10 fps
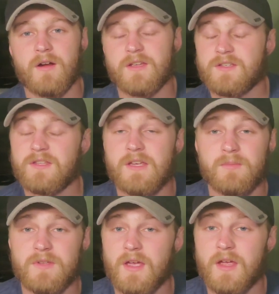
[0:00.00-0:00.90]
It's
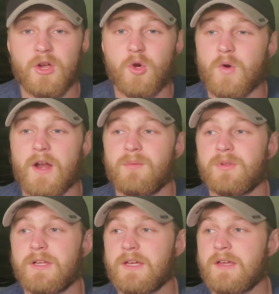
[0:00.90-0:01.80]
themed
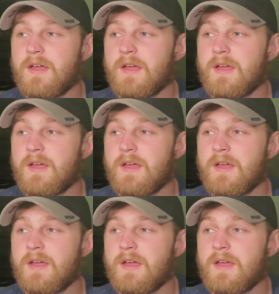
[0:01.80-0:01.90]
incredibly.